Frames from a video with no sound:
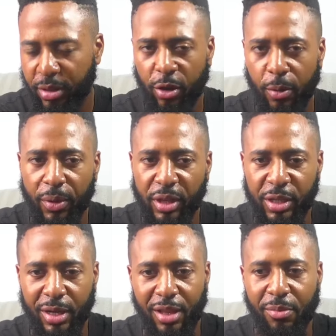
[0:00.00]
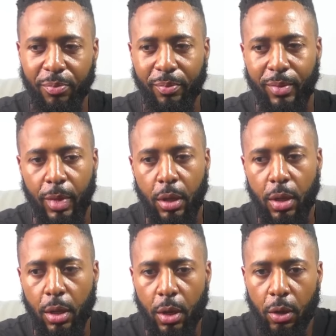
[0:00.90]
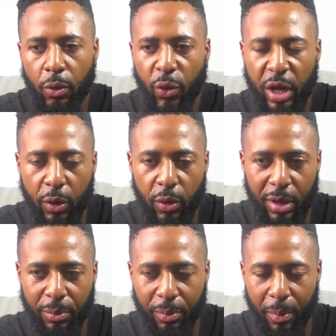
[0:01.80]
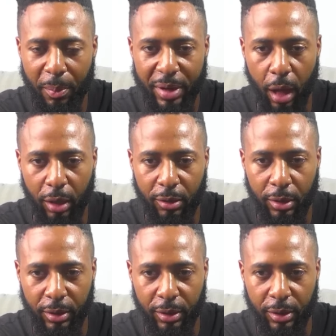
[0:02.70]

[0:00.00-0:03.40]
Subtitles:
this competition has really, really been I've